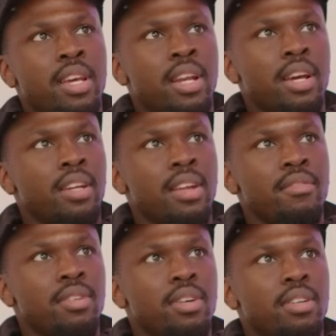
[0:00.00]
like
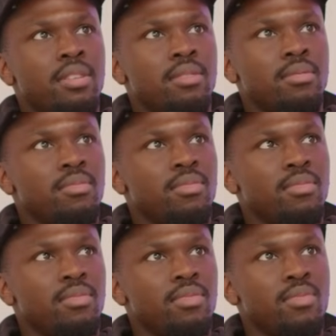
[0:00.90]
another
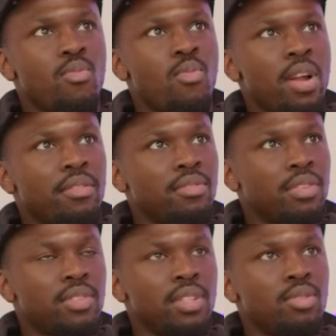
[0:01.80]

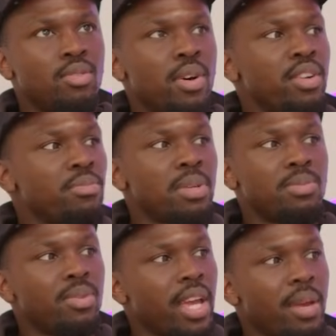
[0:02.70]
150, 200
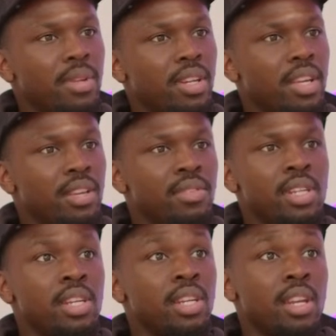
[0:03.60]
people came in the
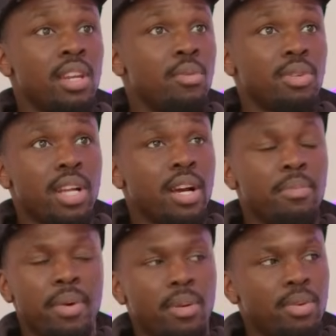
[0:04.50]
evening. And then there was like a
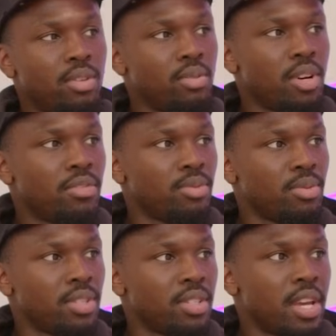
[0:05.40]
barbecue
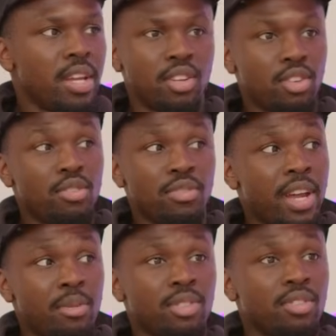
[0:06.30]
afterwards. The queue for
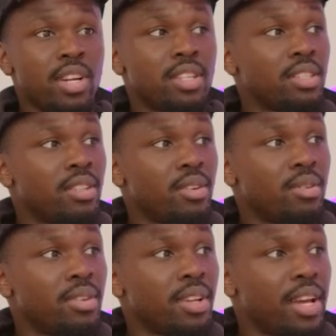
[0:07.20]
that was crazy though. Like,